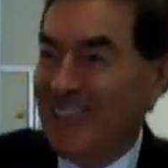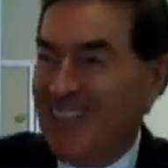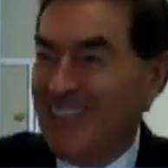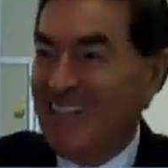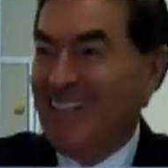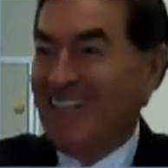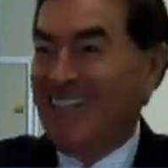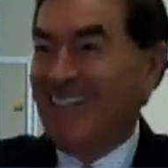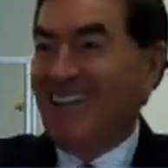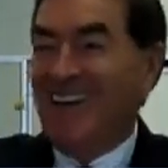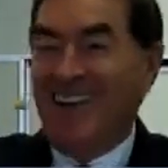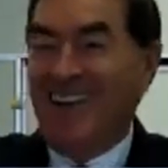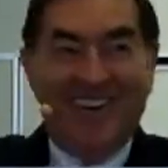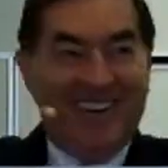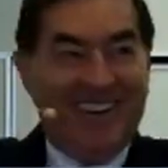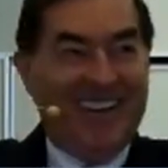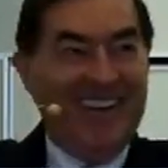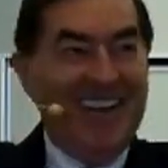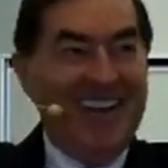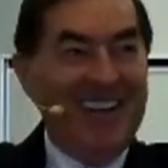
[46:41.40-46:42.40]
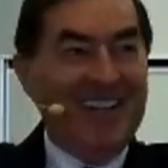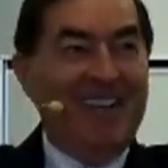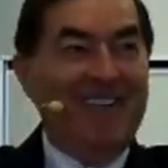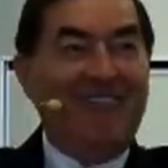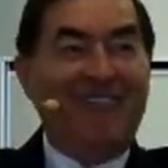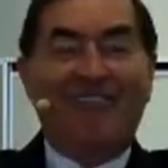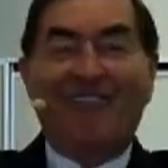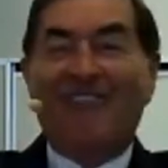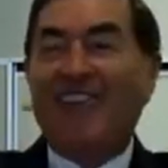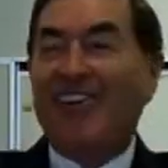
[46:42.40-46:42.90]
the
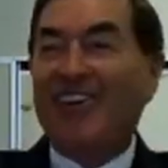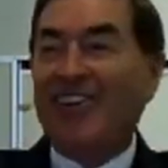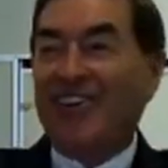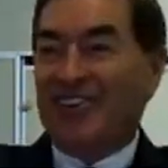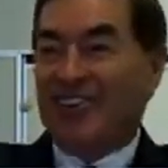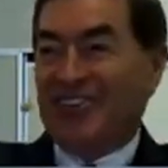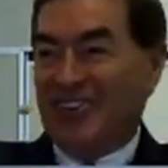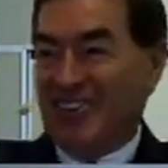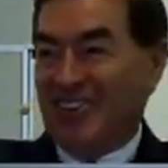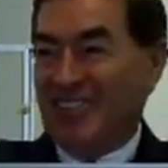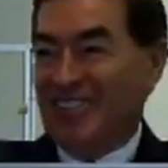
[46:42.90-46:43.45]
fears.